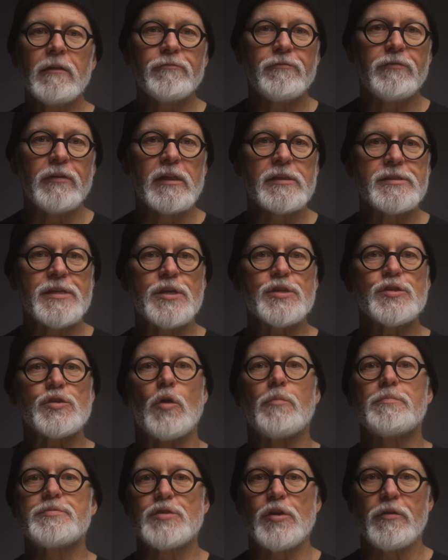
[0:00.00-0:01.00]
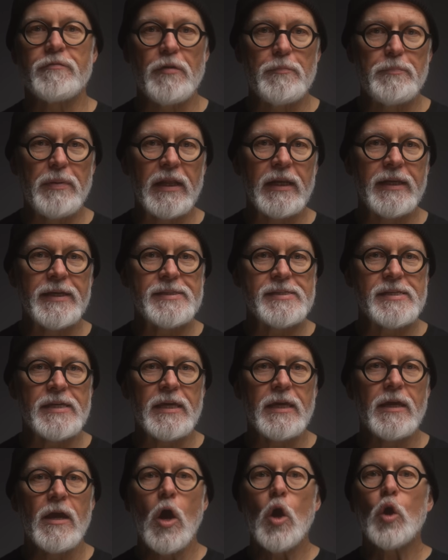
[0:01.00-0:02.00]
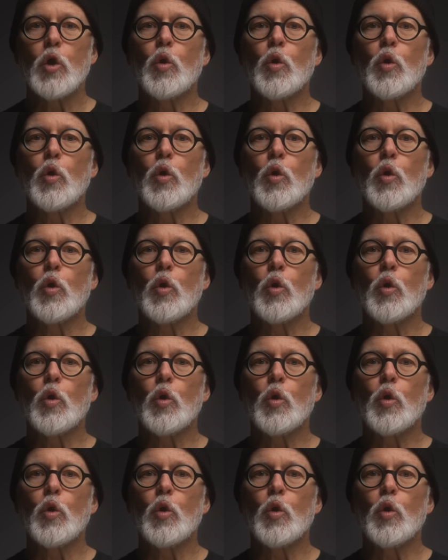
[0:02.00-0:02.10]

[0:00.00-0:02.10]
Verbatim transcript: filters, observability,